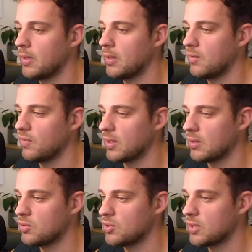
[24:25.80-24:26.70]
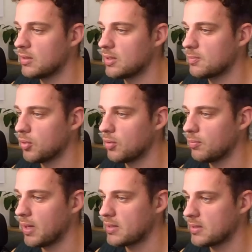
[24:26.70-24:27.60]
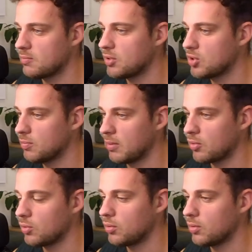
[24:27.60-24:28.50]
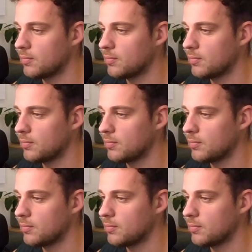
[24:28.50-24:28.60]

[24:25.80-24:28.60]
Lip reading: If I can just get this pawn past this bishop, I'm good.